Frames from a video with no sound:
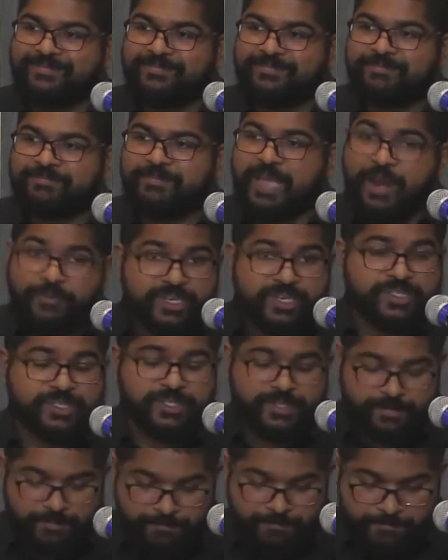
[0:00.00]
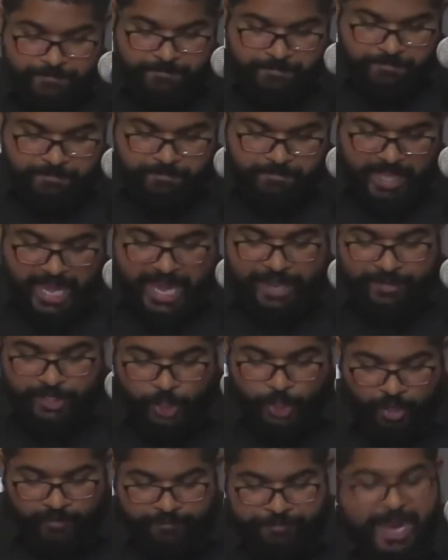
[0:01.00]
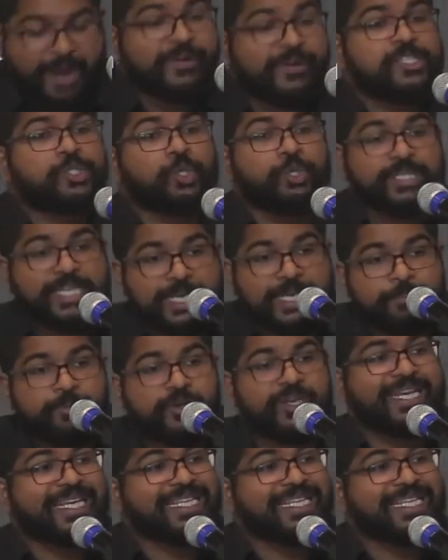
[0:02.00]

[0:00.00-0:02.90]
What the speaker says: parents. I even know of parents who deliberately